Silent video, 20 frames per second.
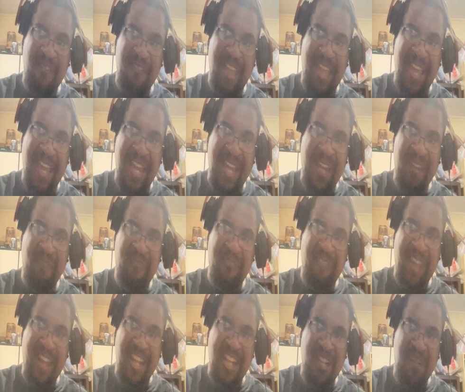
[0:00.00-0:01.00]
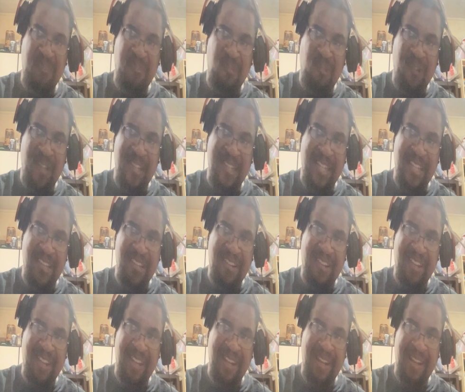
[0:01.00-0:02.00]
any vantage point that you
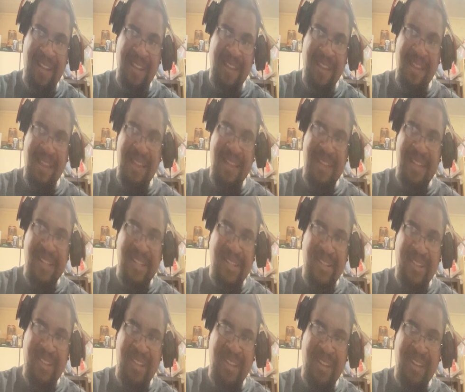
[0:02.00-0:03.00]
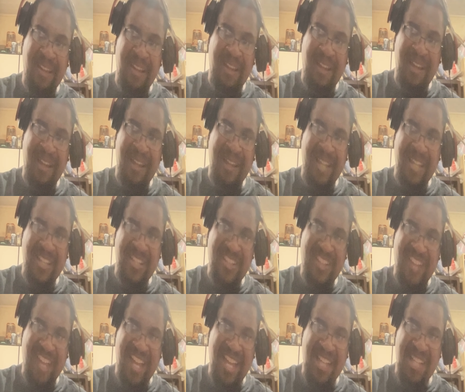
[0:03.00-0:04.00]
can get your
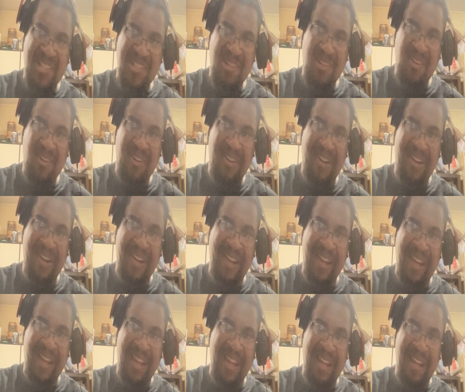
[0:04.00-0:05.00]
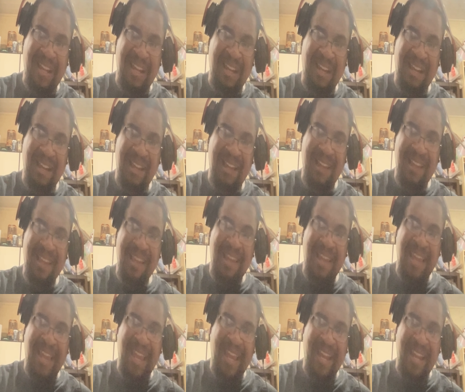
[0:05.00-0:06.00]
hands on, and
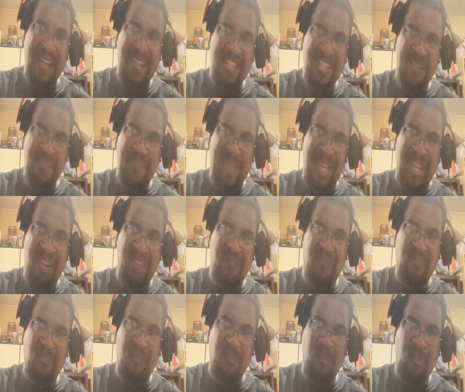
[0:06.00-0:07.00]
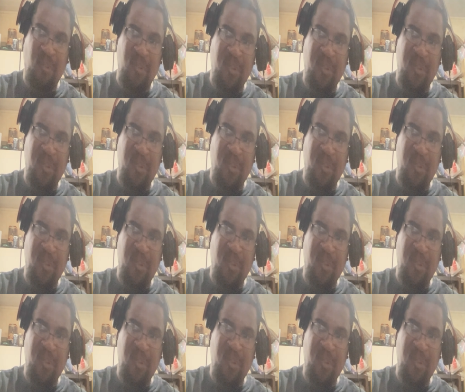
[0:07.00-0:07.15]
it just made for more